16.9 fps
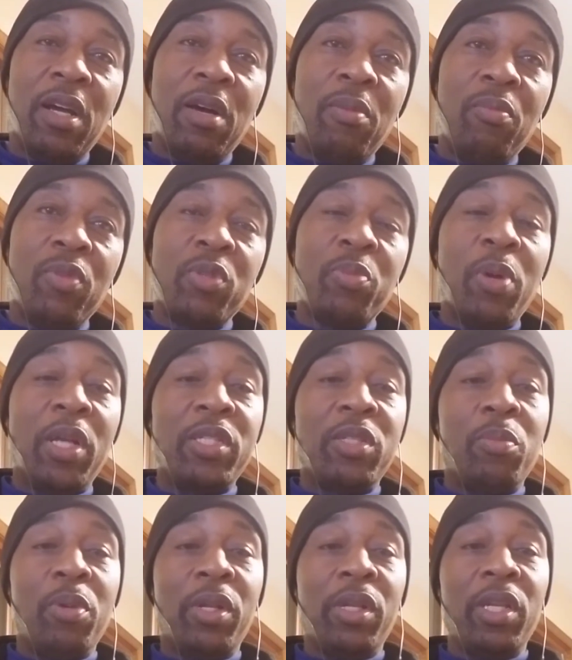
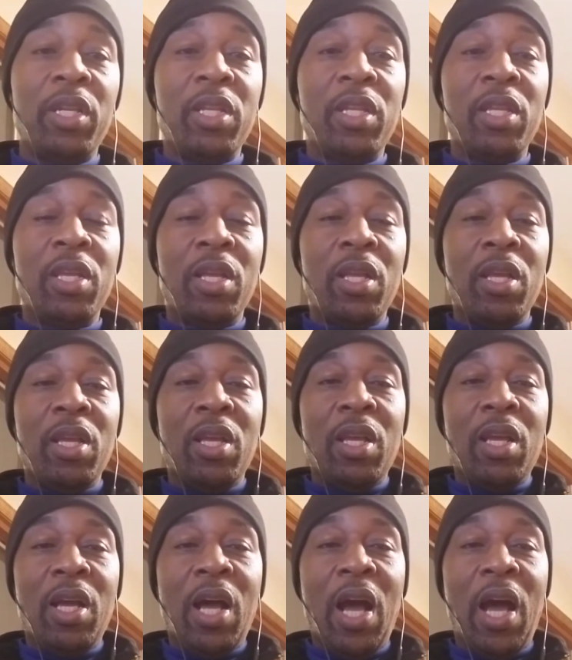responsibility,
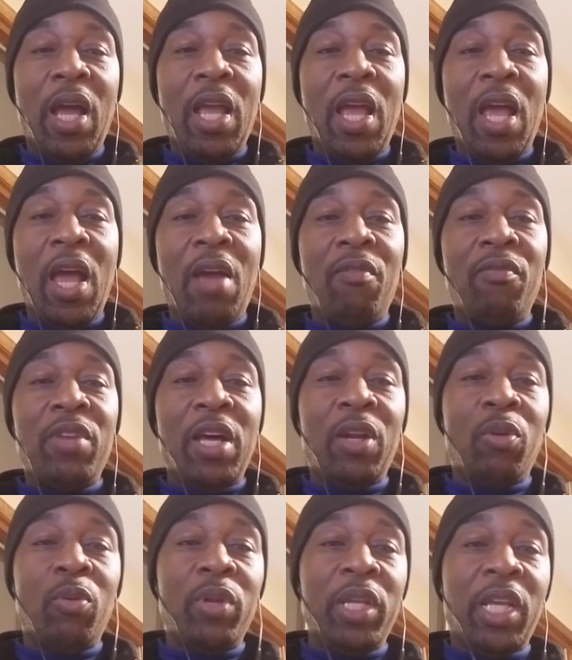I have not
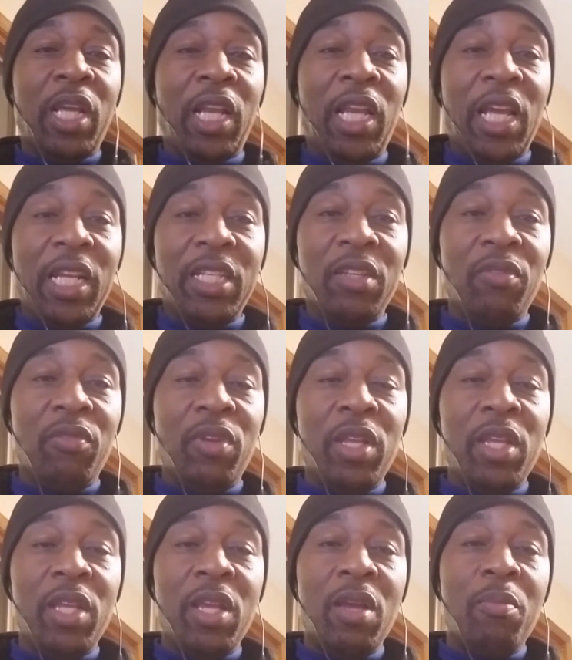only
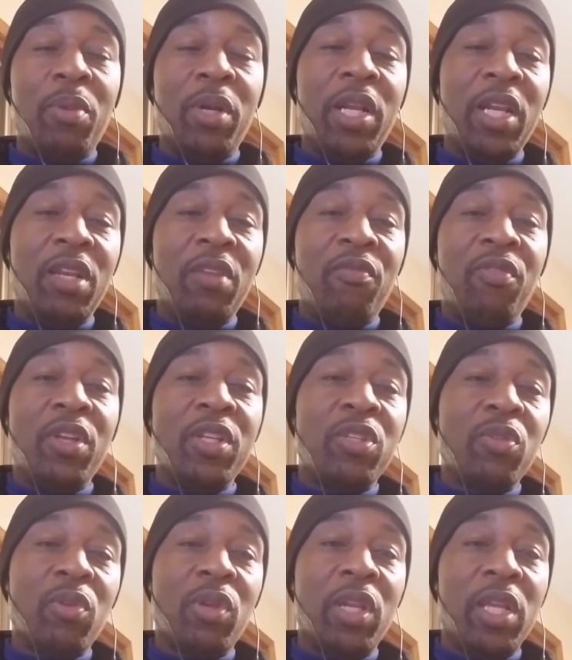collectively but
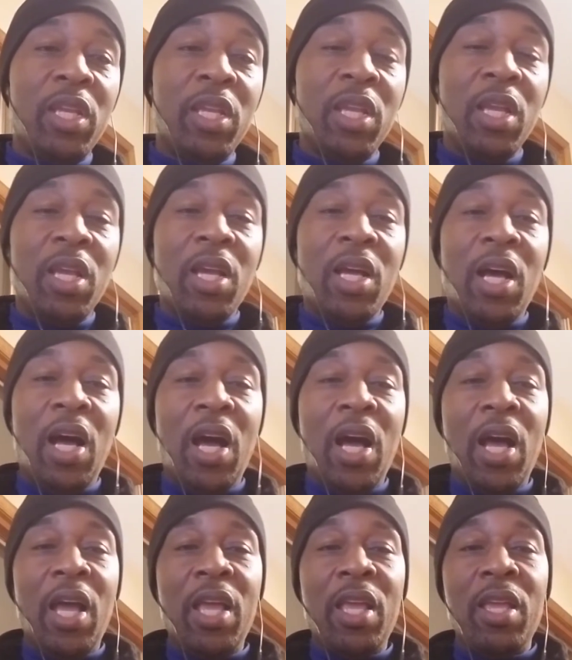individually,
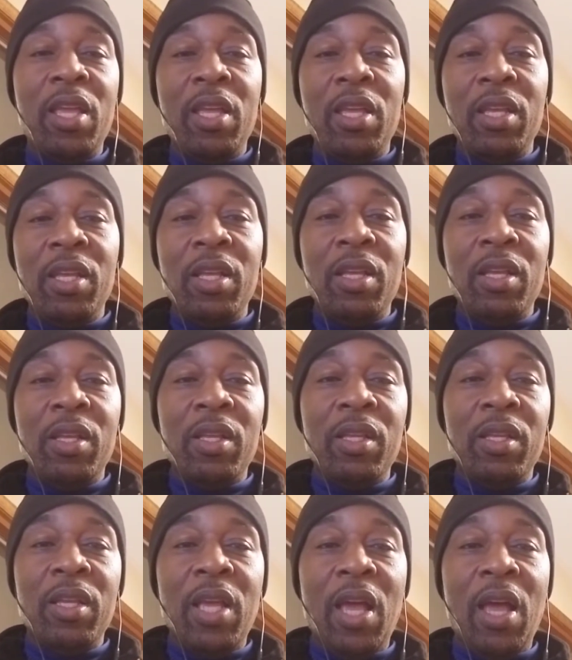I
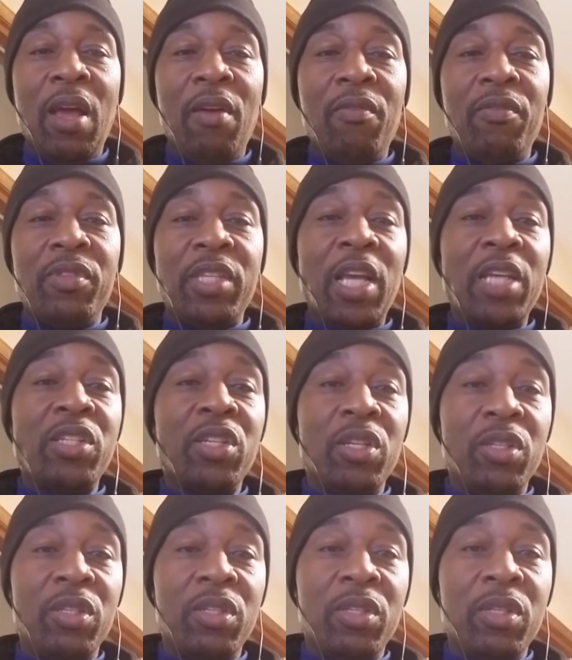have
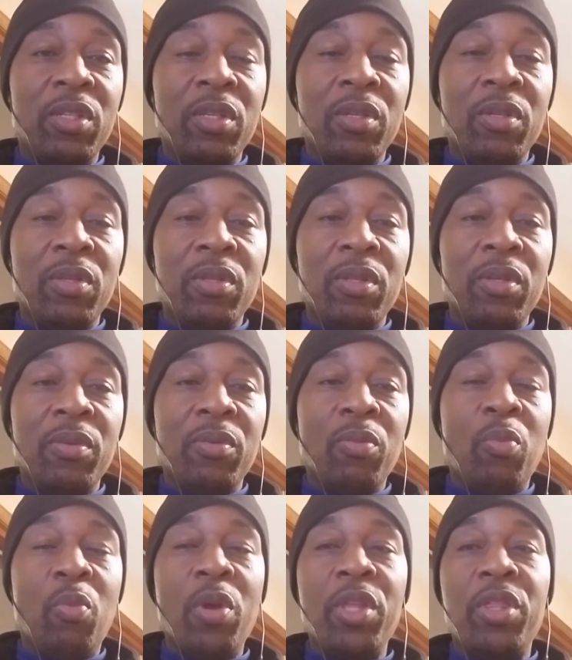sessions
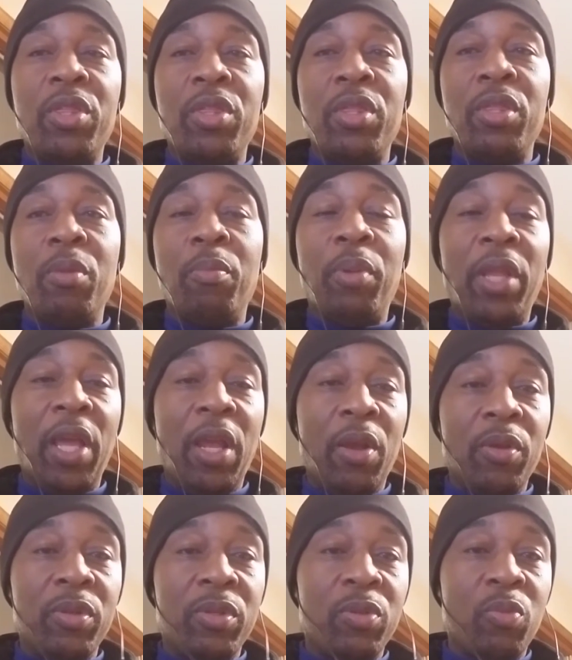with the
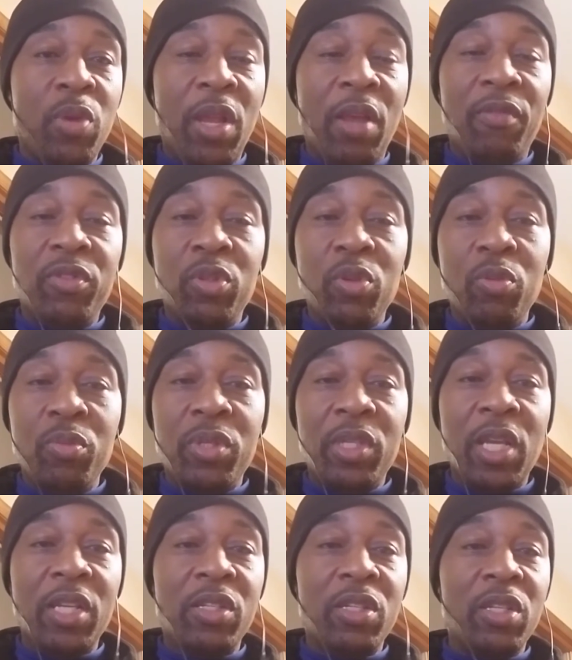players. We have Zoom
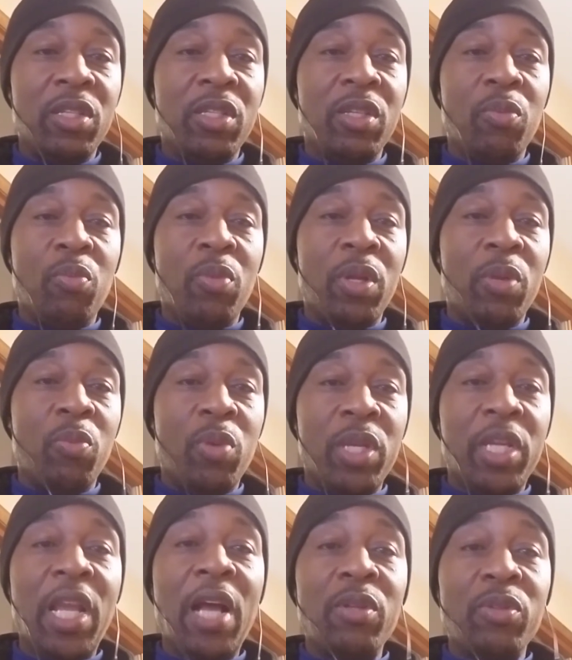sessions and we
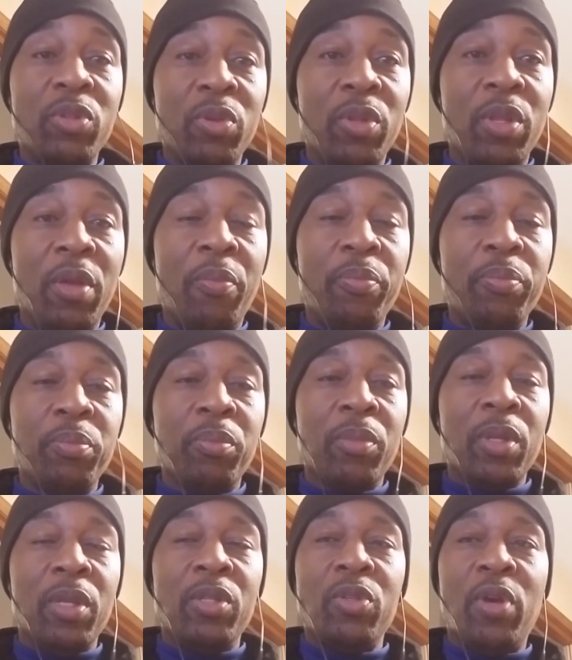counsel them.
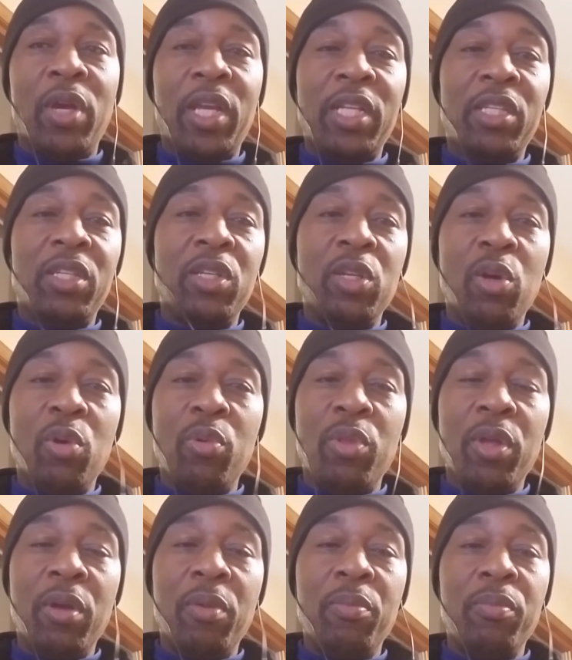So I get to know
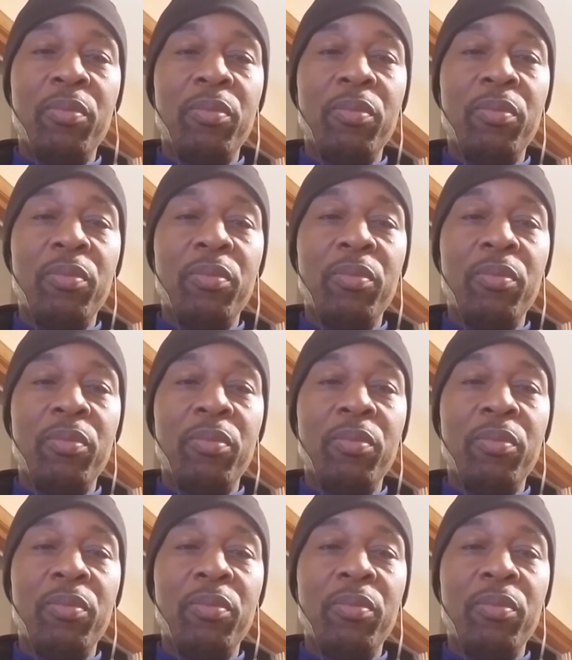them